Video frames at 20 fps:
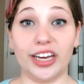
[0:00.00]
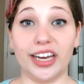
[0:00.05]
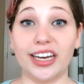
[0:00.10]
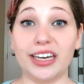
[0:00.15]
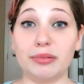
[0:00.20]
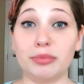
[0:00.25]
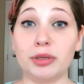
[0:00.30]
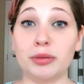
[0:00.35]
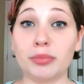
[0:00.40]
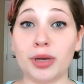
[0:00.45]

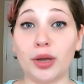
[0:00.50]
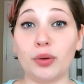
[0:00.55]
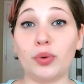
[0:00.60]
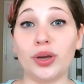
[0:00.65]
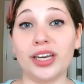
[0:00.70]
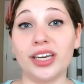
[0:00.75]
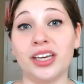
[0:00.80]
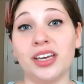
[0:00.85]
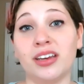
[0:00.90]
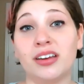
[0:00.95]
handed me my
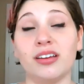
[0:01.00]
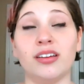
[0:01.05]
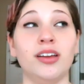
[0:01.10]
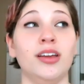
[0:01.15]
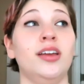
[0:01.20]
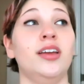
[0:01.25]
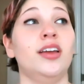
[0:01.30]
Winnie.